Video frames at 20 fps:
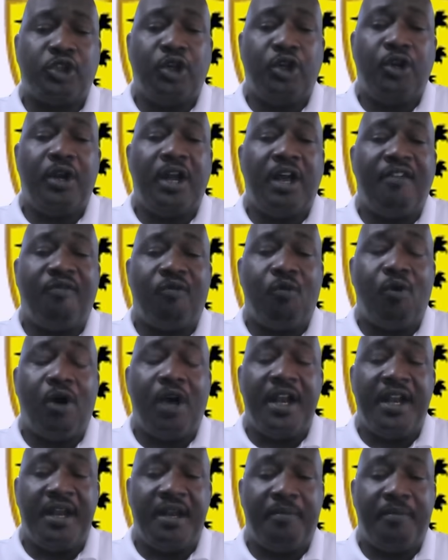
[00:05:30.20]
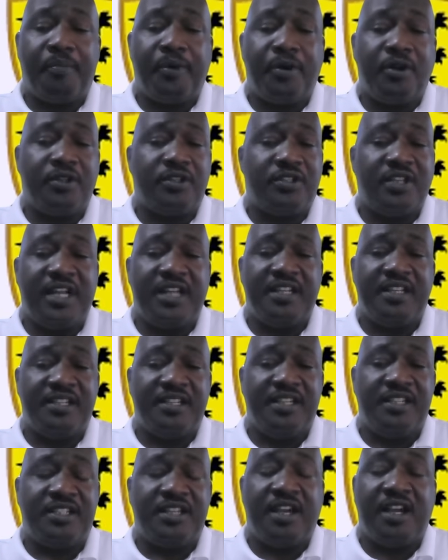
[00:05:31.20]
So you'll have one person that
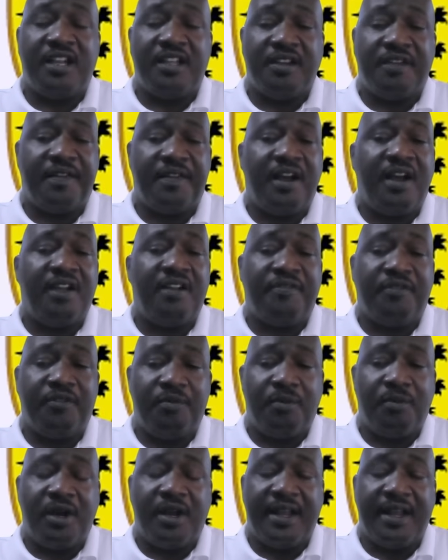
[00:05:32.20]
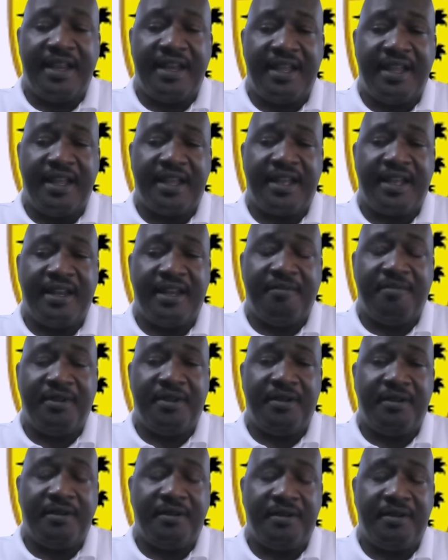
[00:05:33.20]
is in charge of all football at the
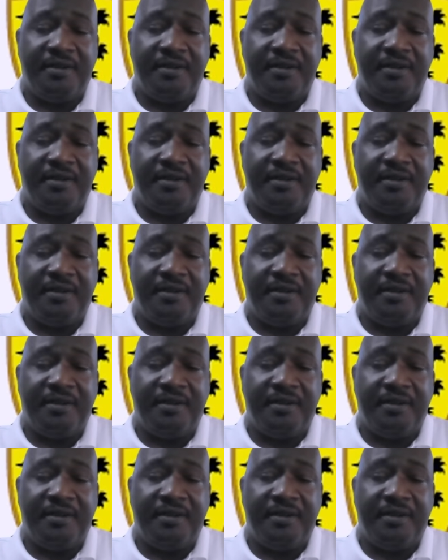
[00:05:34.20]
academy.